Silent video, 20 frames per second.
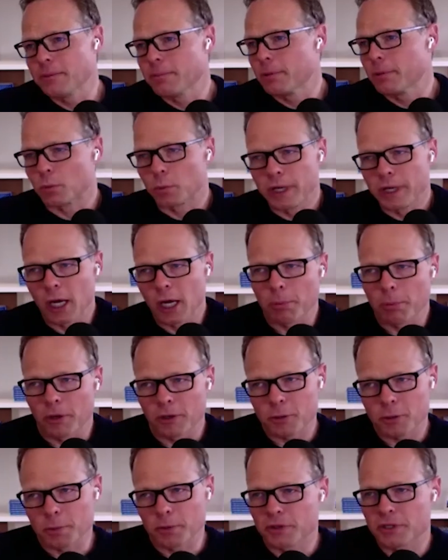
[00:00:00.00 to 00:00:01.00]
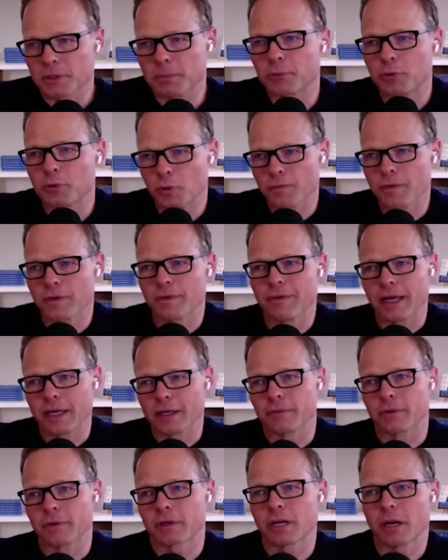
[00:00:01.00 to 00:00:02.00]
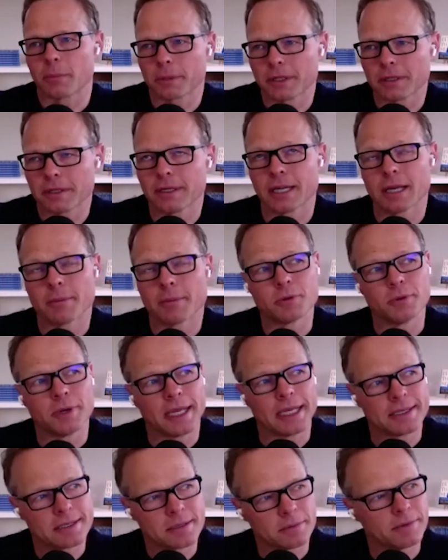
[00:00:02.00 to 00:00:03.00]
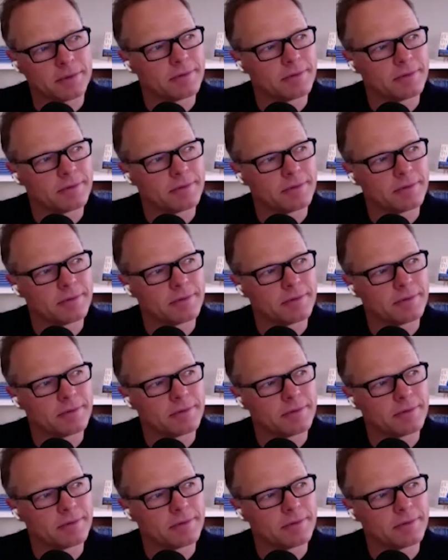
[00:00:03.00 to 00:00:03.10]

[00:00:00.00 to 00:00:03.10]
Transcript: Builder, we help entrepreneurs improve the value of their company leading up to an exit.